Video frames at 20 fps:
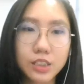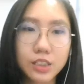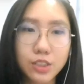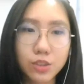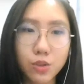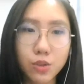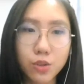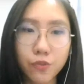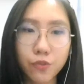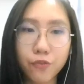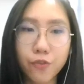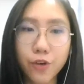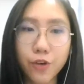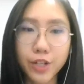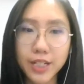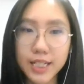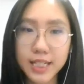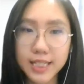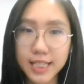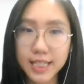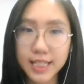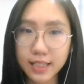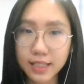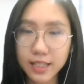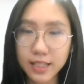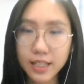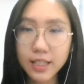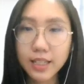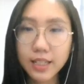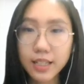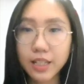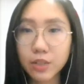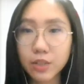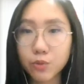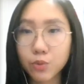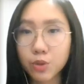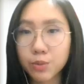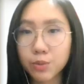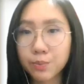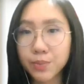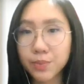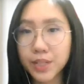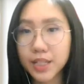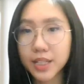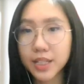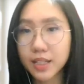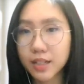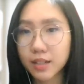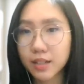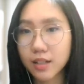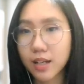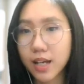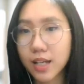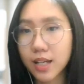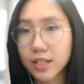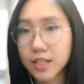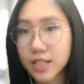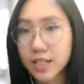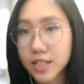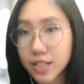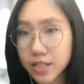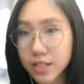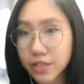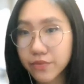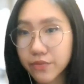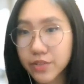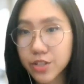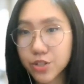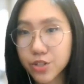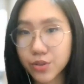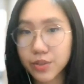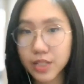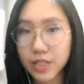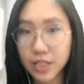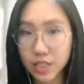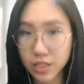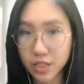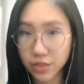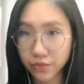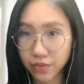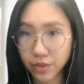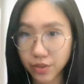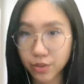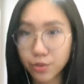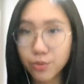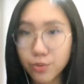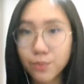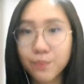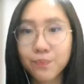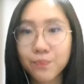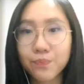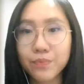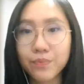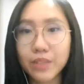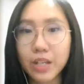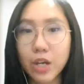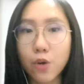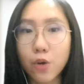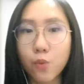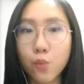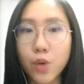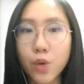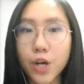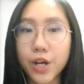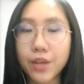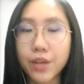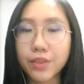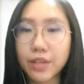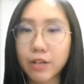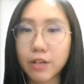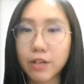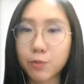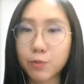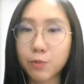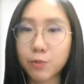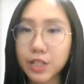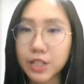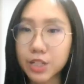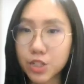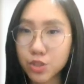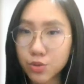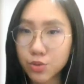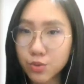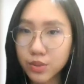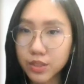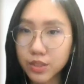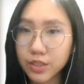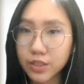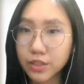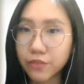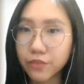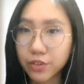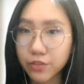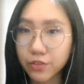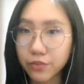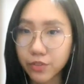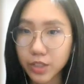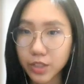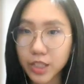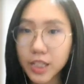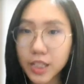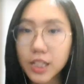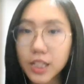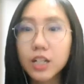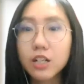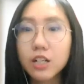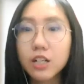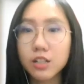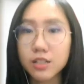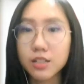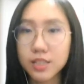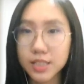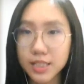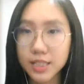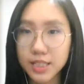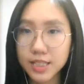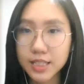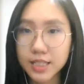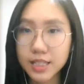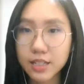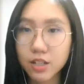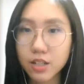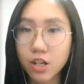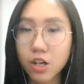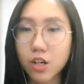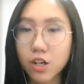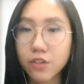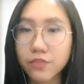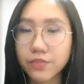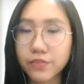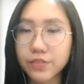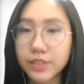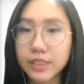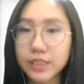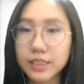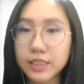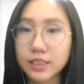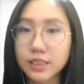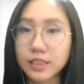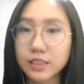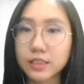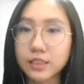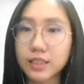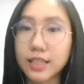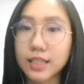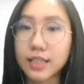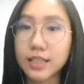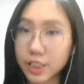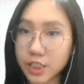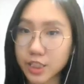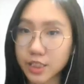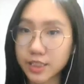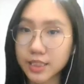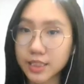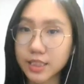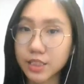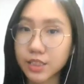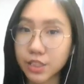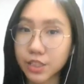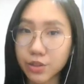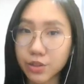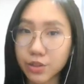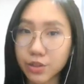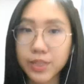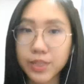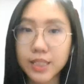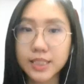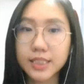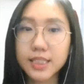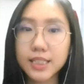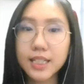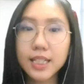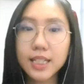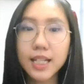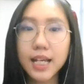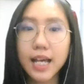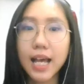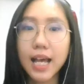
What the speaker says: So for the setting, it will be an individual interview where there will be 2 interviewees consisting of the lecturers in the university.